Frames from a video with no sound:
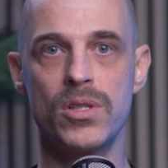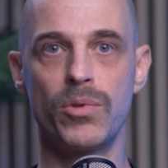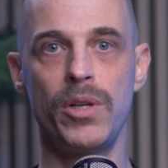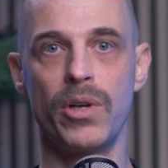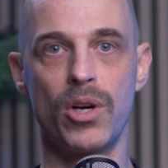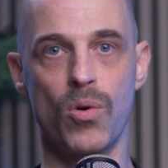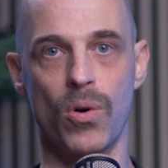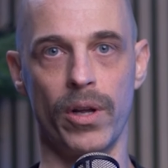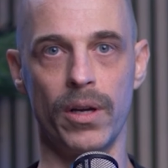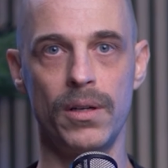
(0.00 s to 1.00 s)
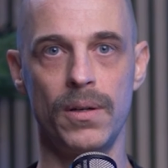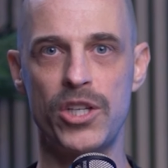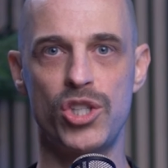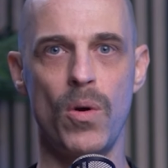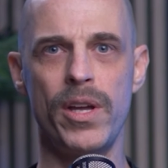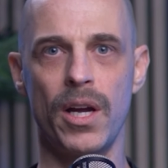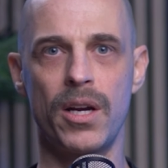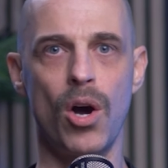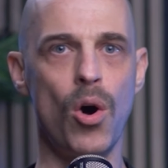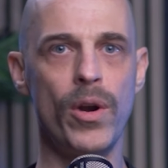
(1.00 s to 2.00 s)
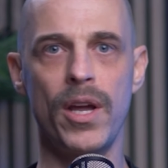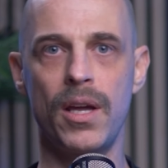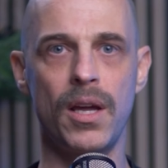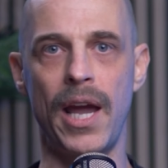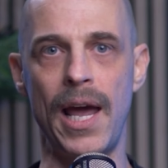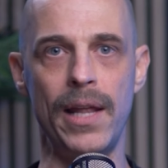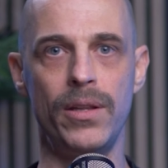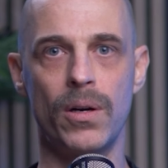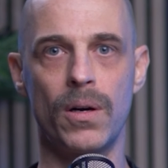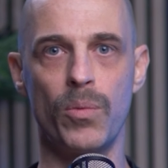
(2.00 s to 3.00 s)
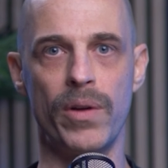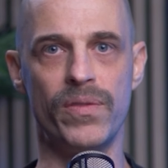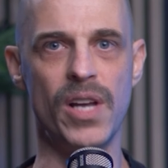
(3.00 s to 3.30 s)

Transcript: screen recording, showing a chaotic calendar with